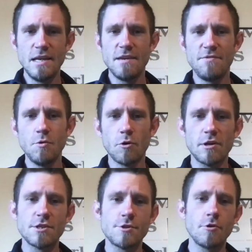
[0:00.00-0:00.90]
If you are
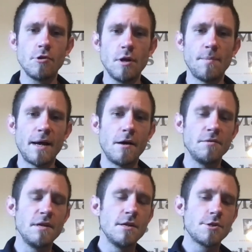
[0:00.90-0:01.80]
concerned
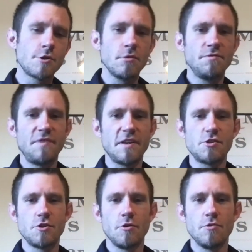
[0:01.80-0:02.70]
about certain
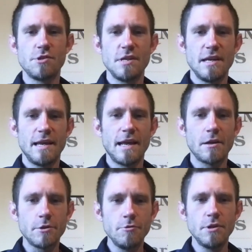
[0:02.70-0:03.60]
fixtures,
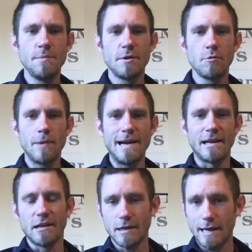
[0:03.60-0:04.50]
include them in
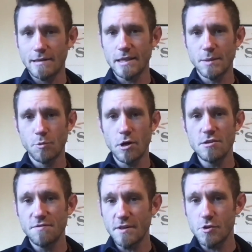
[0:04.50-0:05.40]
writing, kind of like the
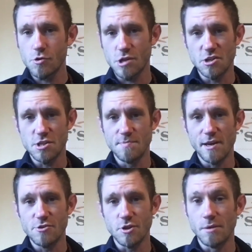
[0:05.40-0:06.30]
bronze fixtures I just
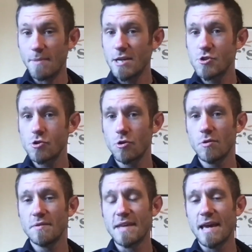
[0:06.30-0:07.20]
mentioned. Make
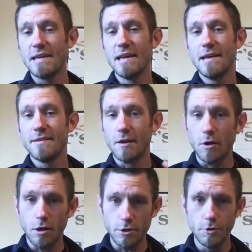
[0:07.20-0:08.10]
sure that
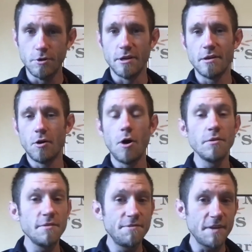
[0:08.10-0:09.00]
they're included.
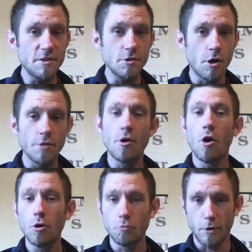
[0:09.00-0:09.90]
All the
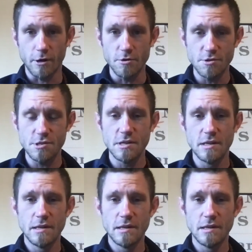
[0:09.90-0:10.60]
hardwares.